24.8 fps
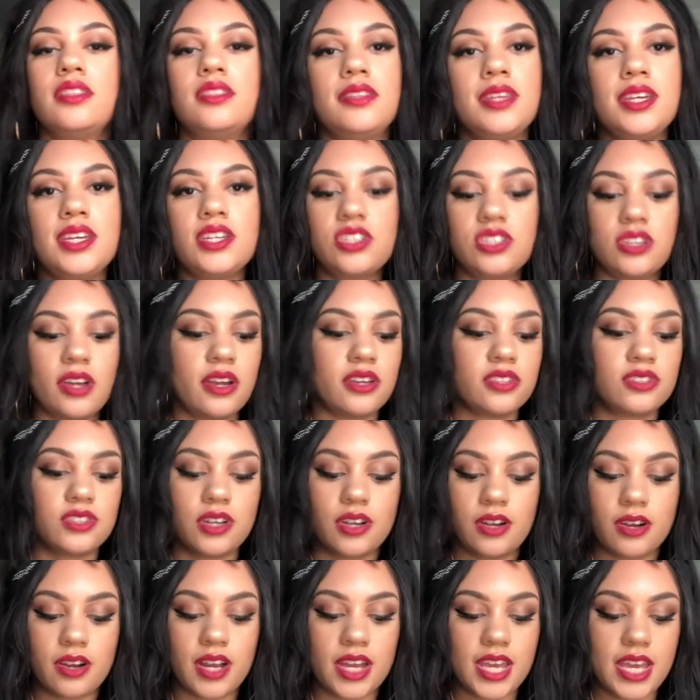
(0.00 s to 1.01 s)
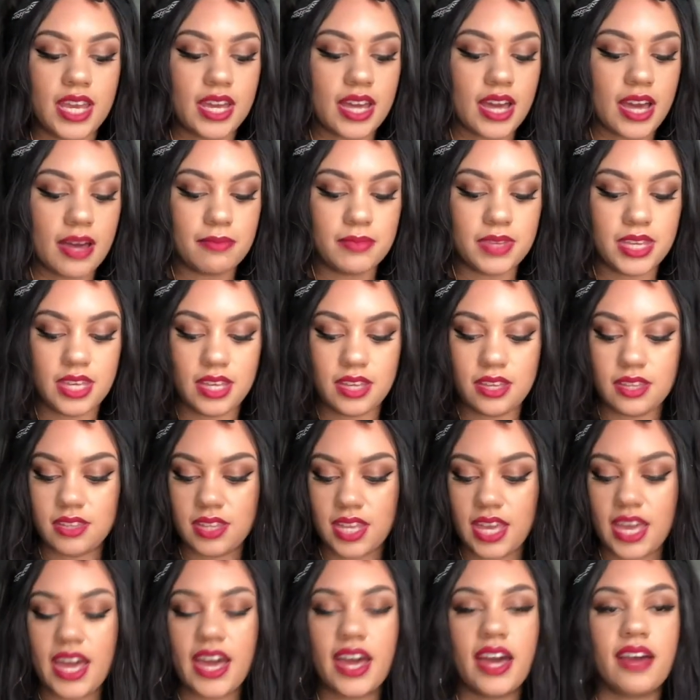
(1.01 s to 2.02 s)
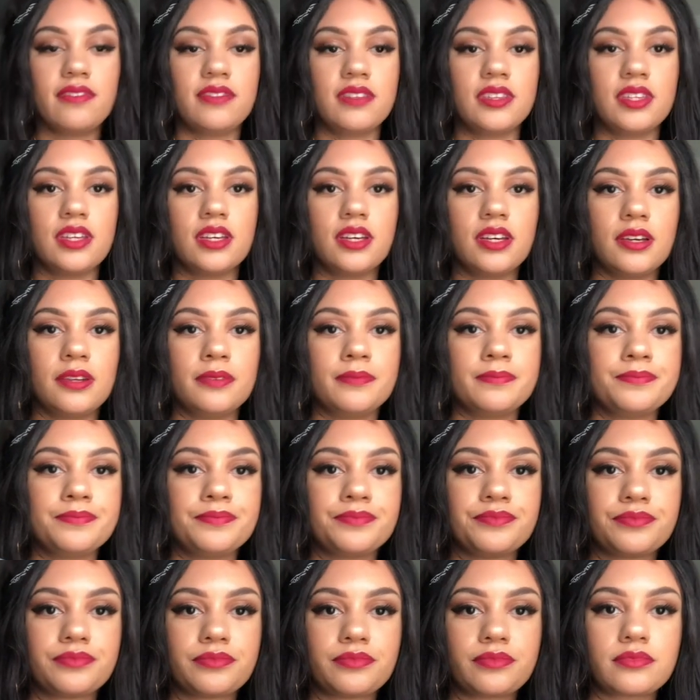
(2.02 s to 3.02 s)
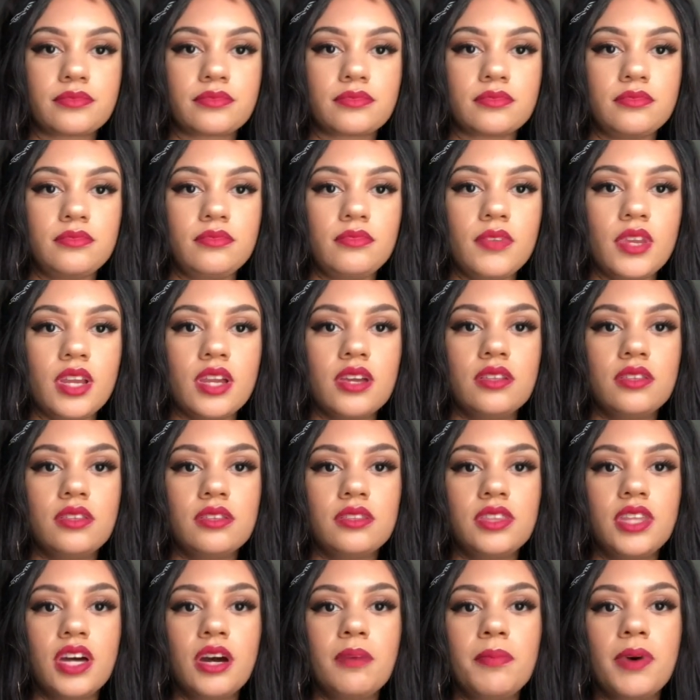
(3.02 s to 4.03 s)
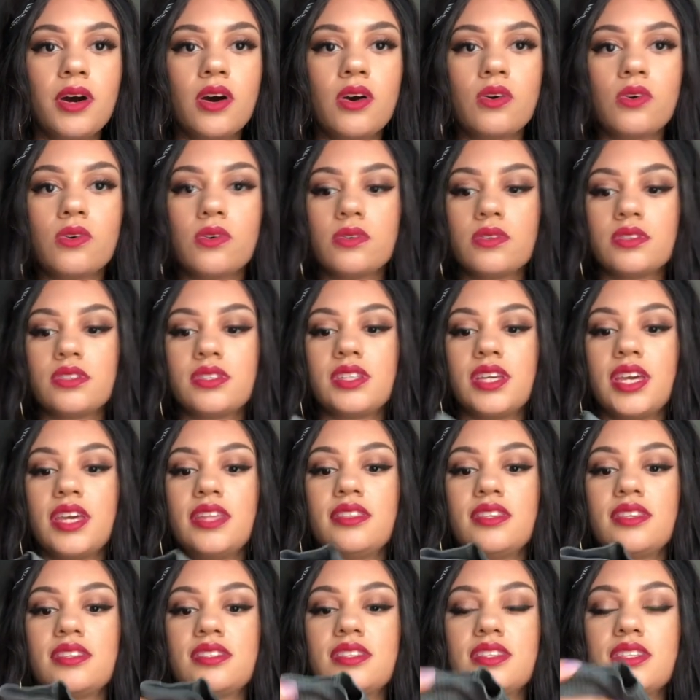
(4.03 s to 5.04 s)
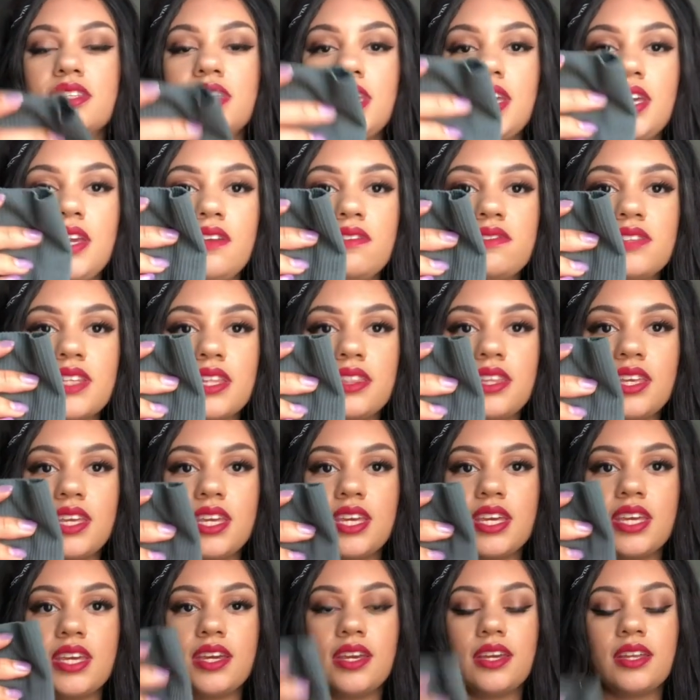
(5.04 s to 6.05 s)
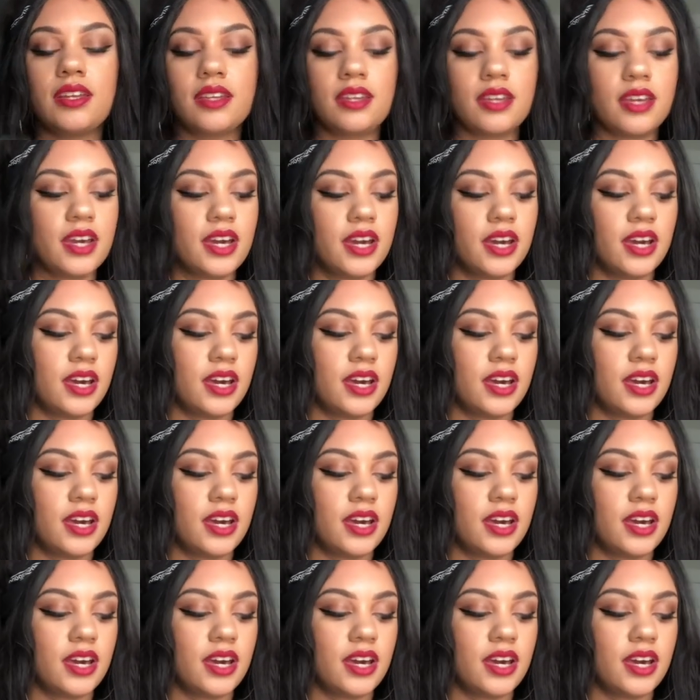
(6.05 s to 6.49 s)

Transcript: These shirts are great. I mean, they have the thumb holes in the sleeves at the end.